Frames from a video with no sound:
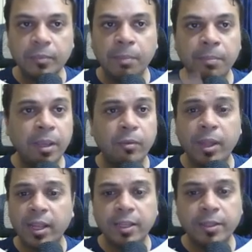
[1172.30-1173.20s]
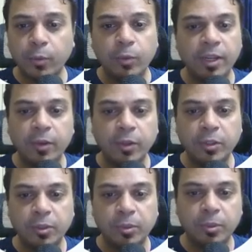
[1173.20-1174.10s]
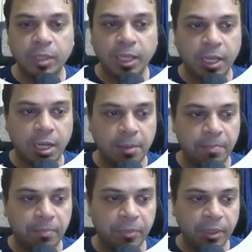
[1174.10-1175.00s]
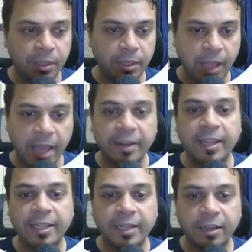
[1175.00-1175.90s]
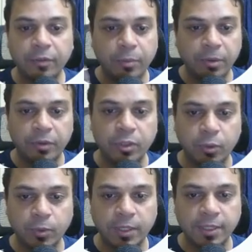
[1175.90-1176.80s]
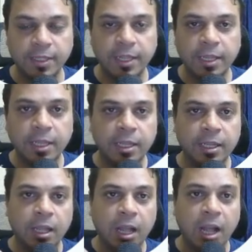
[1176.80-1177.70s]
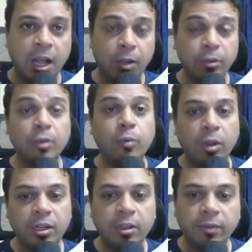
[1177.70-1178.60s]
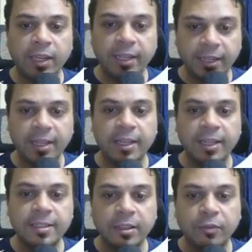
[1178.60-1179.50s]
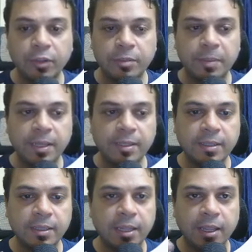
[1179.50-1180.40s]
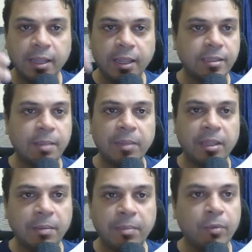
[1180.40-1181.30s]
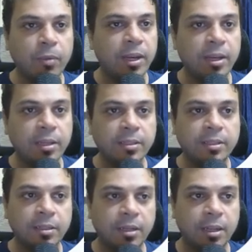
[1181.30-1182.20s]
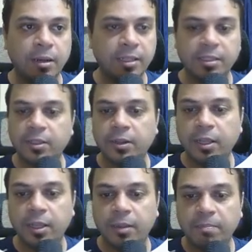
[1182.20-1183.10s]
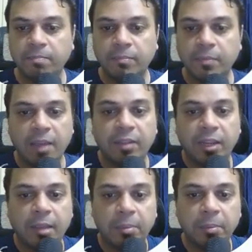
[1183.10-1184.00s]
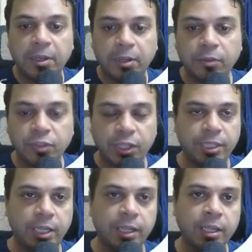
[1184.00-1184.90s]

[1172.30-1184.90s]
BigQuery is only going to aggregate data from different sources. How the quality of that data is in the first place is something that BigQuery doesn't necessarily have any capability of changing.